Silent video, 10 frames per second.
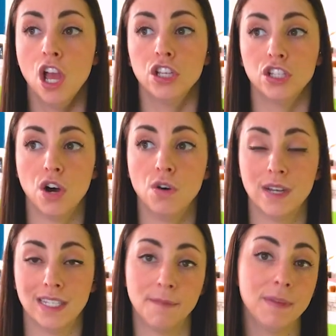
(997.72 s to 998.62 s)

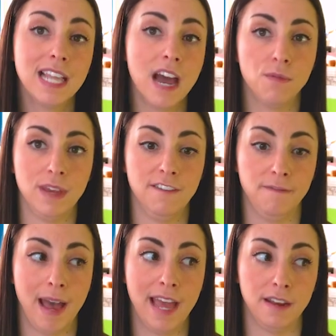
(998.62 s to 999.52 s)
So something that
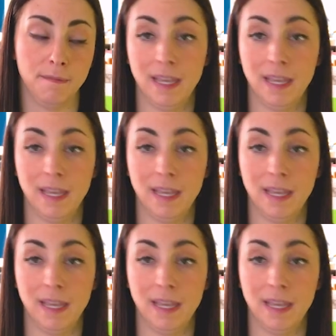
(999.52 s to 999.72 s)
we've been